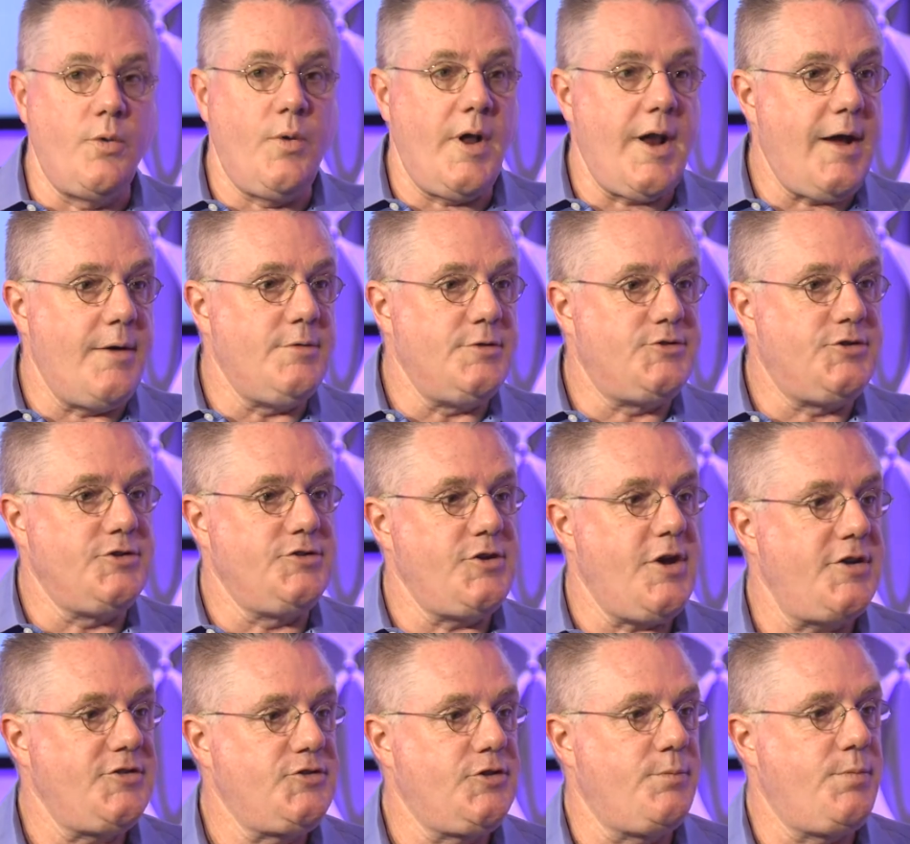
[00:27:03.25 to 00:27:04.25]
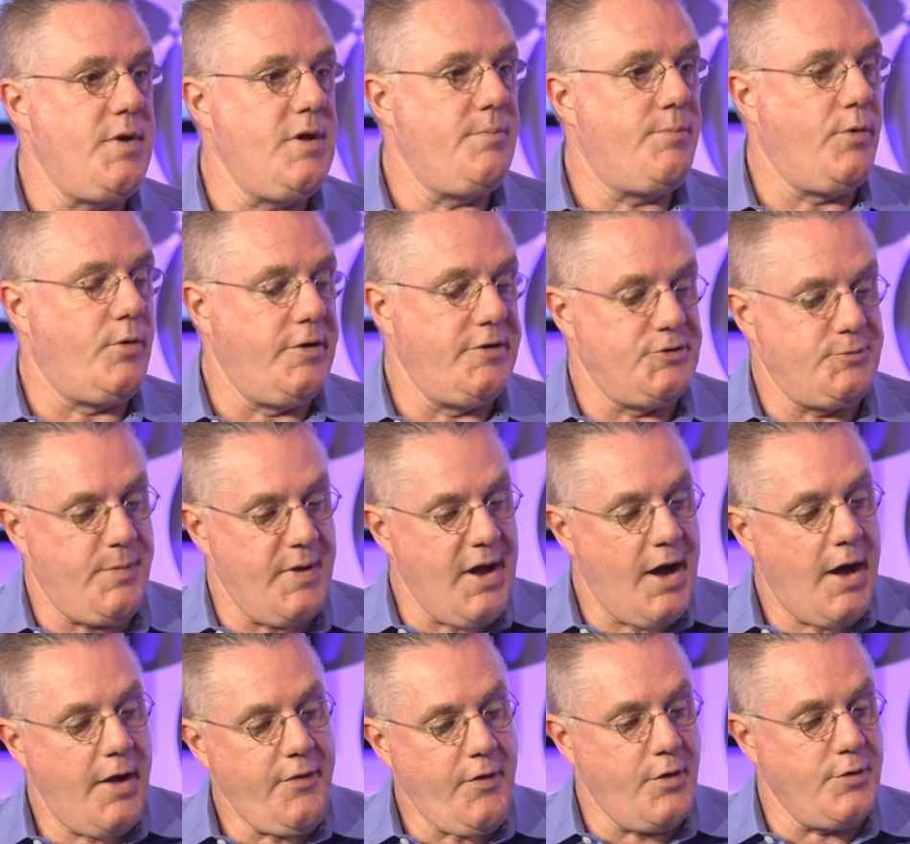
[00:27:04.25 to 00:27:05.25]
what I would suggest to people is,
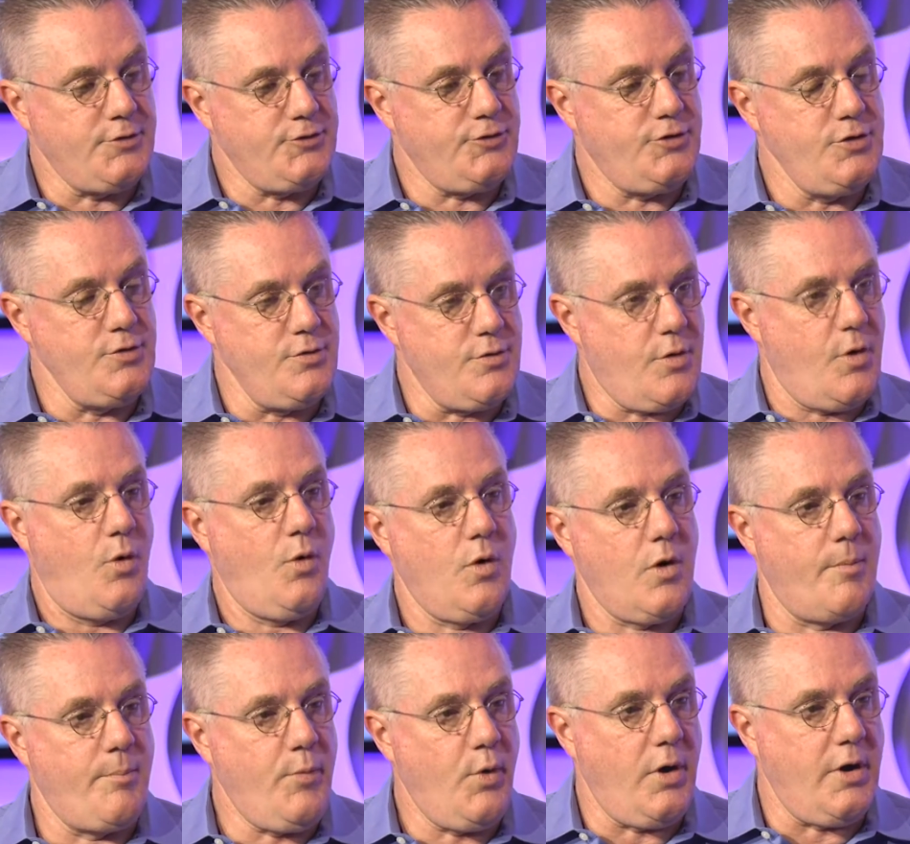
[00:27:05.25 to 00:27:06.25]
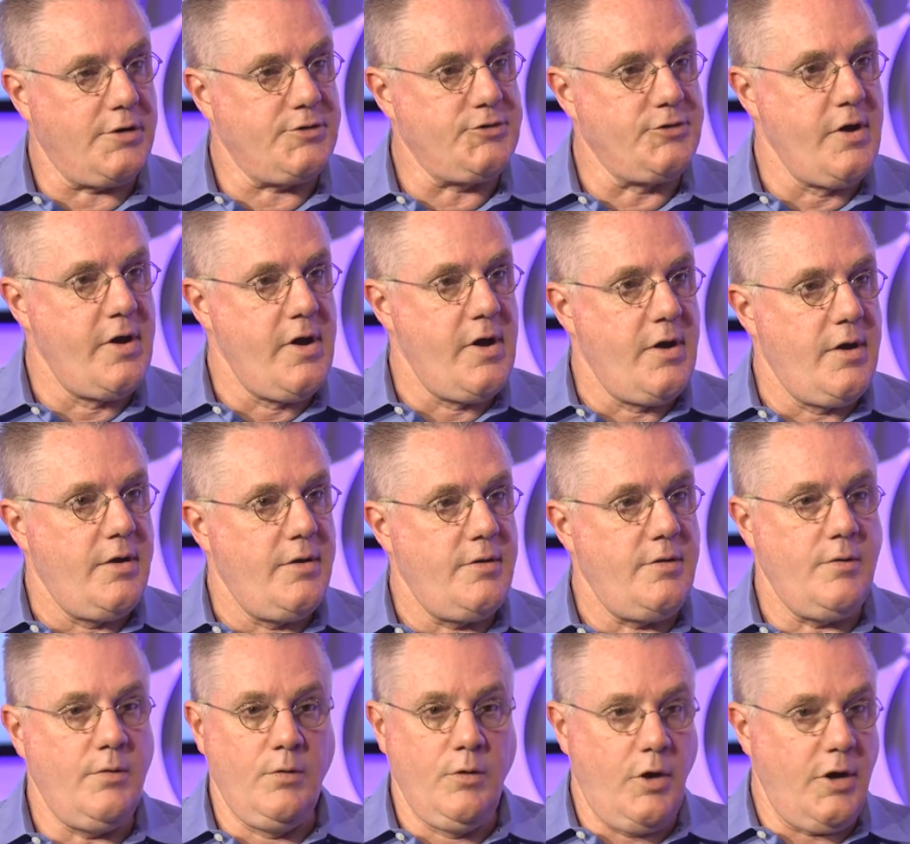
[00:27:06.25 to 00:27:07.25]
beyond those 2 core books,
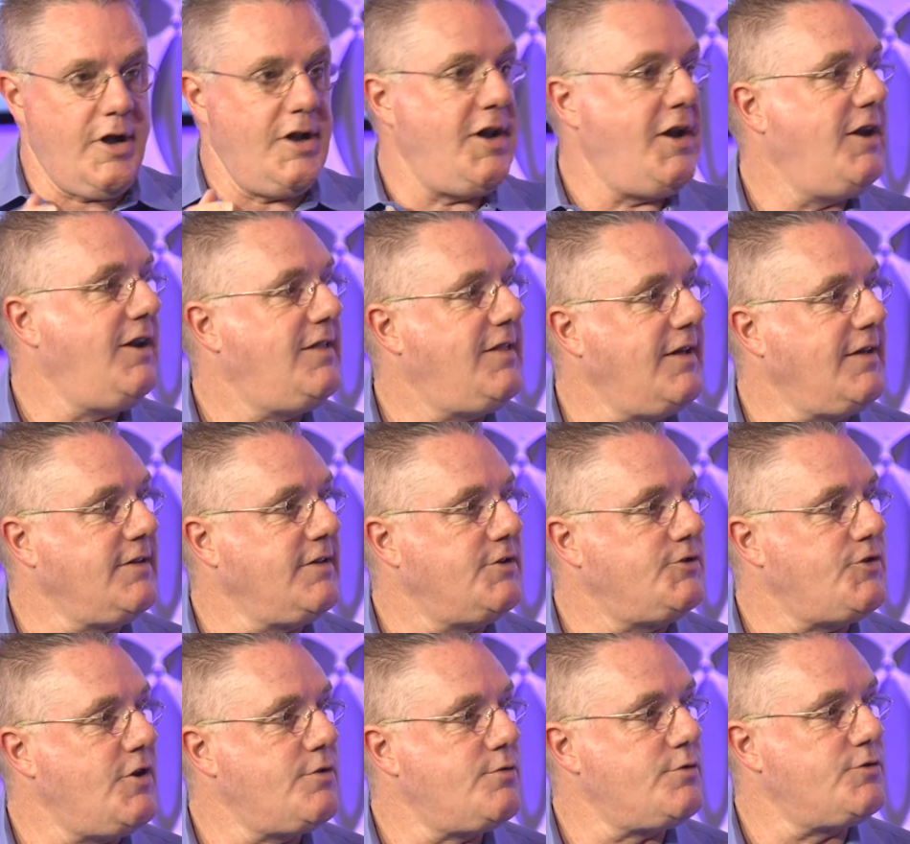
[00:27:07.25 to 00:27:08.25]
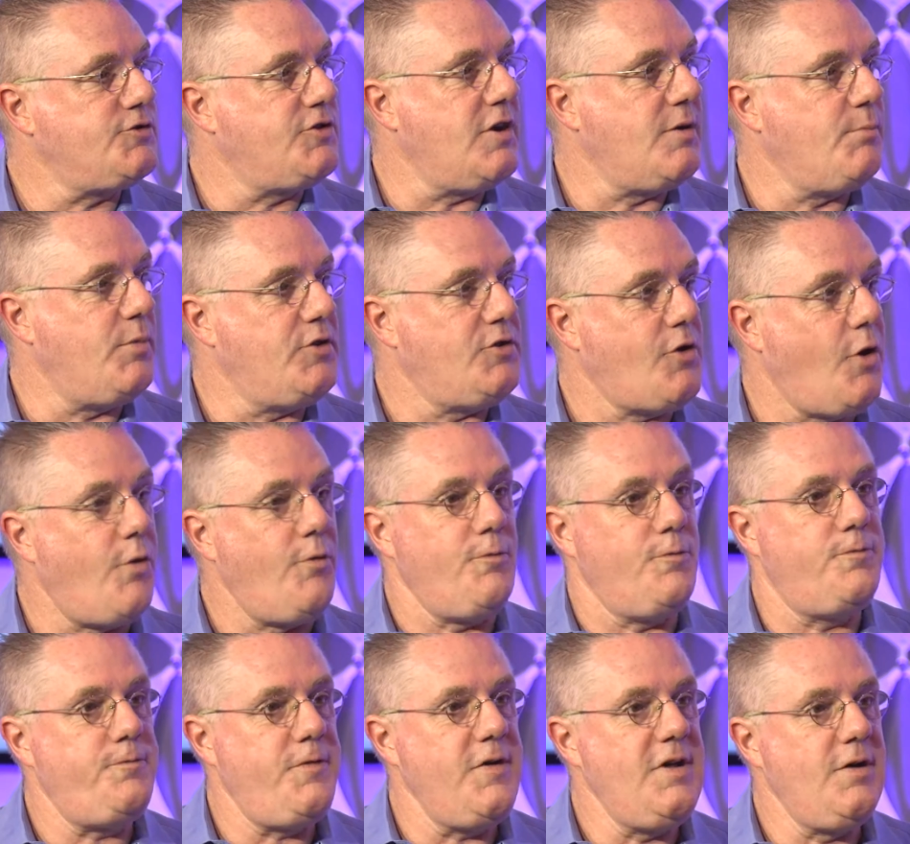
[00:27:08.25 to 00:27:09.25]
look at anything that's interesting, but don't
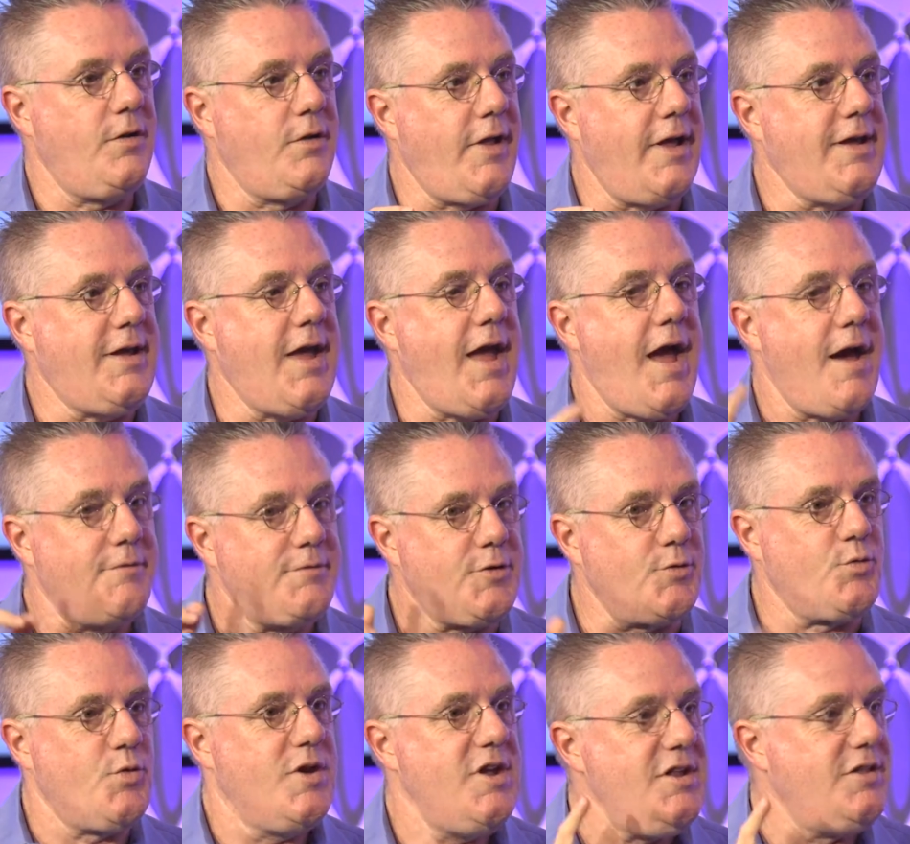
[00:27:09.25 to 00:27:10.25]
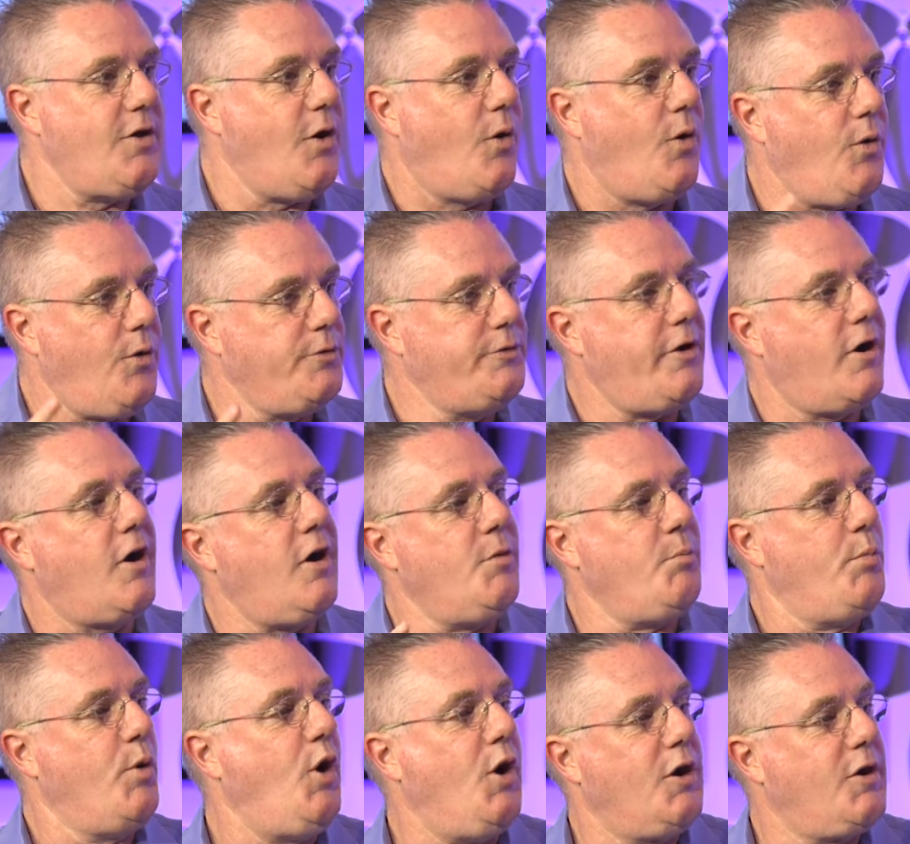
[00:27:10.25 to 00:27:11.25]
feel like you have to read the whole darn
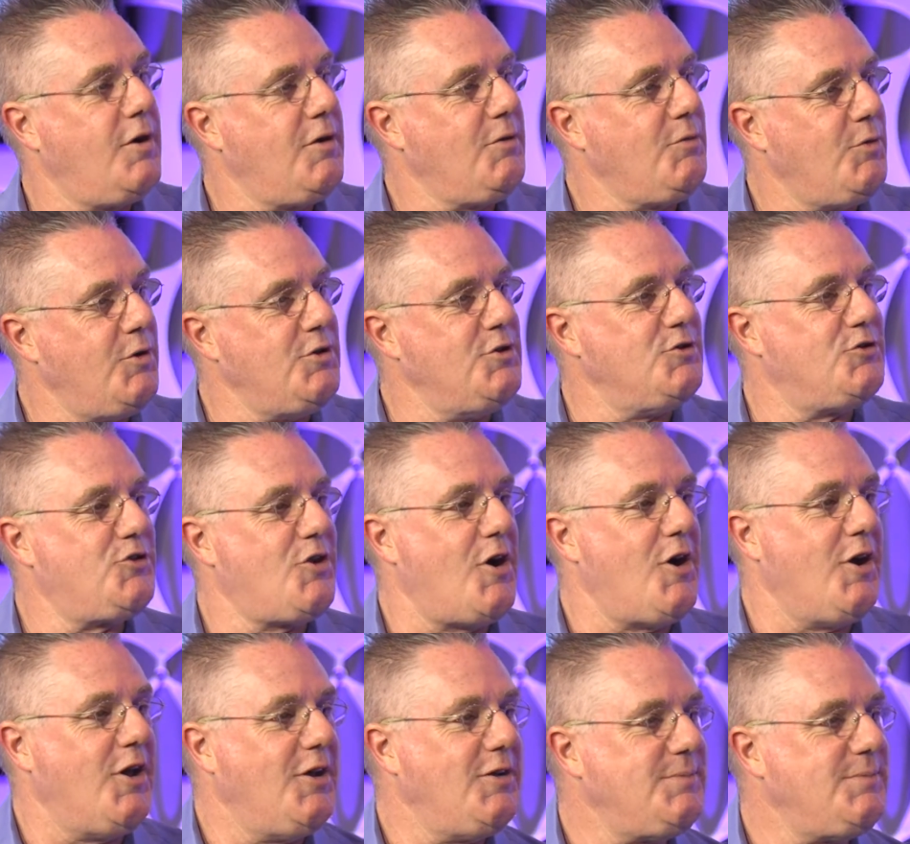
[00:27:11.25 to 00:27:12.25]
book when you start it.